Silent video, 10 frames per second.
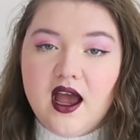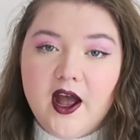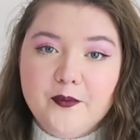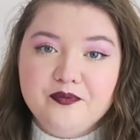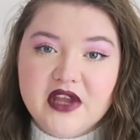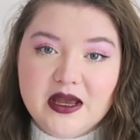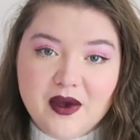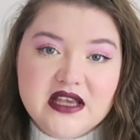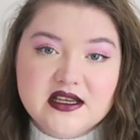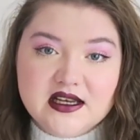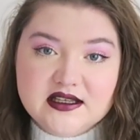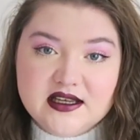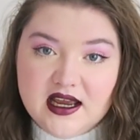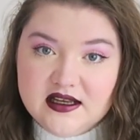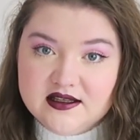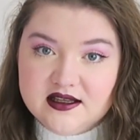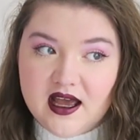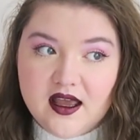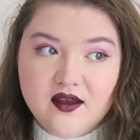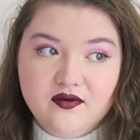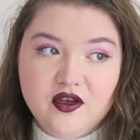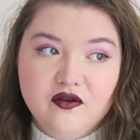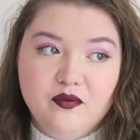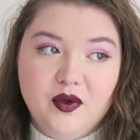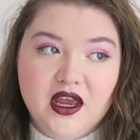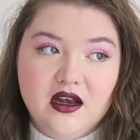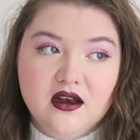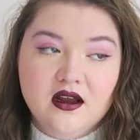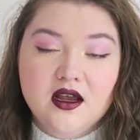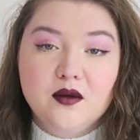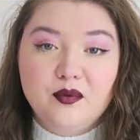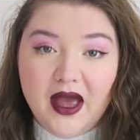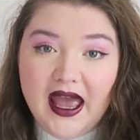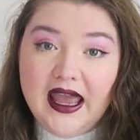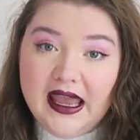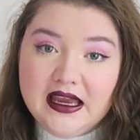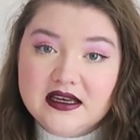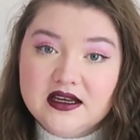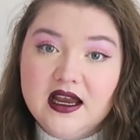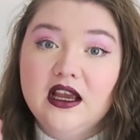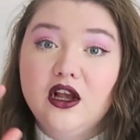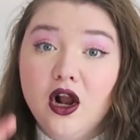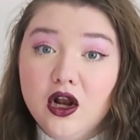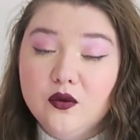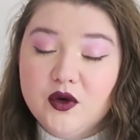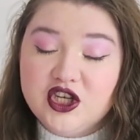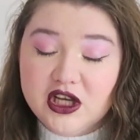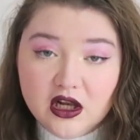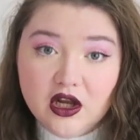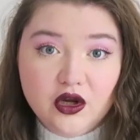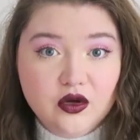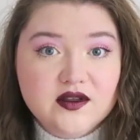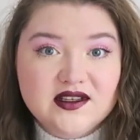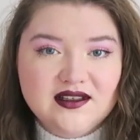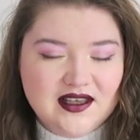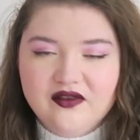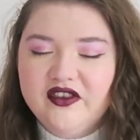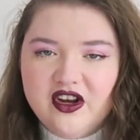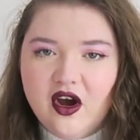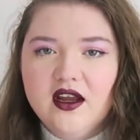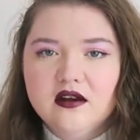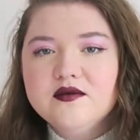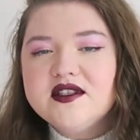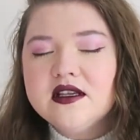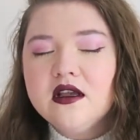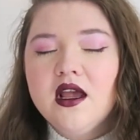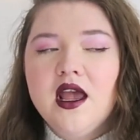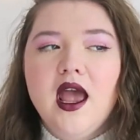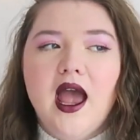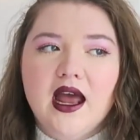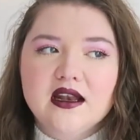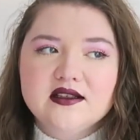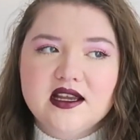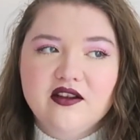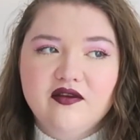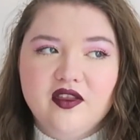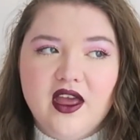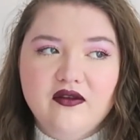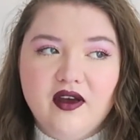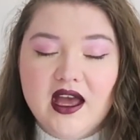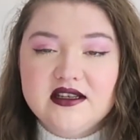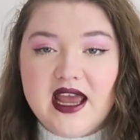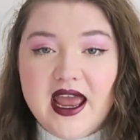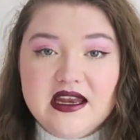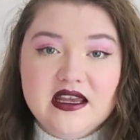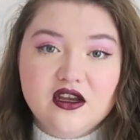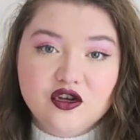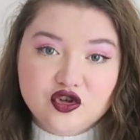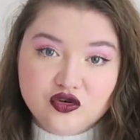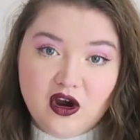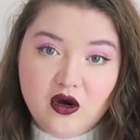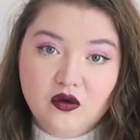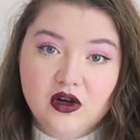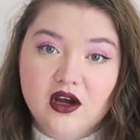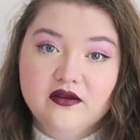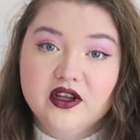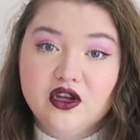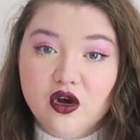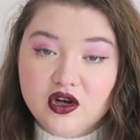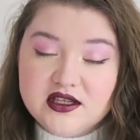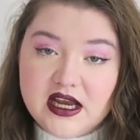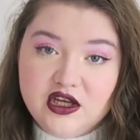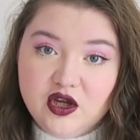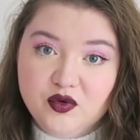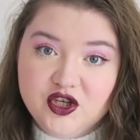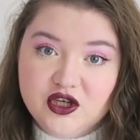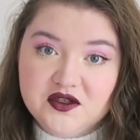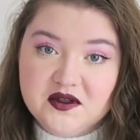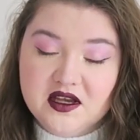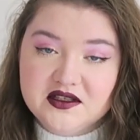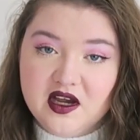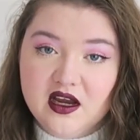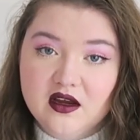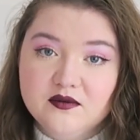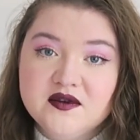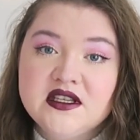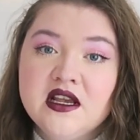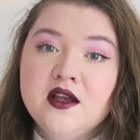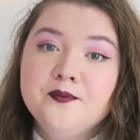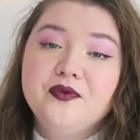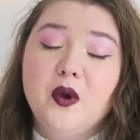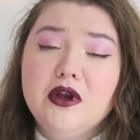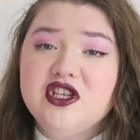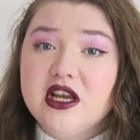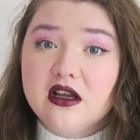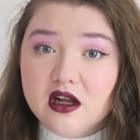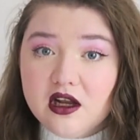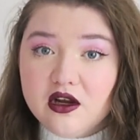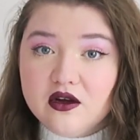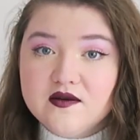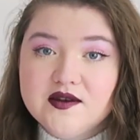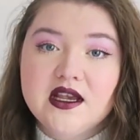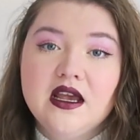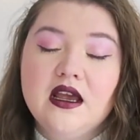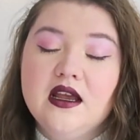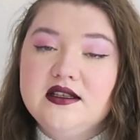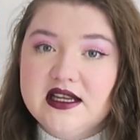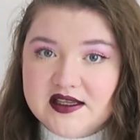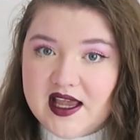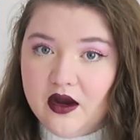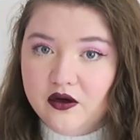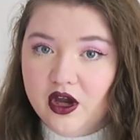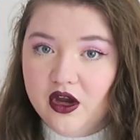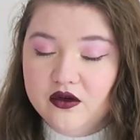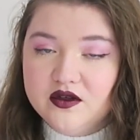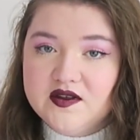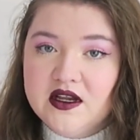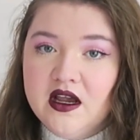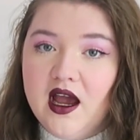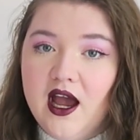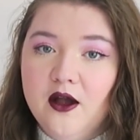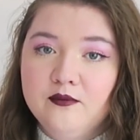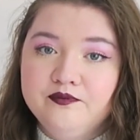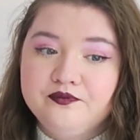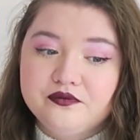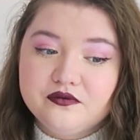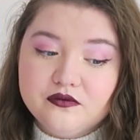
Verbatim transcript: um, it basically states that if you've been paid, inclu which includes gifted items, and if they've had any control over the content you produce with those items, which includes discount codes. Um,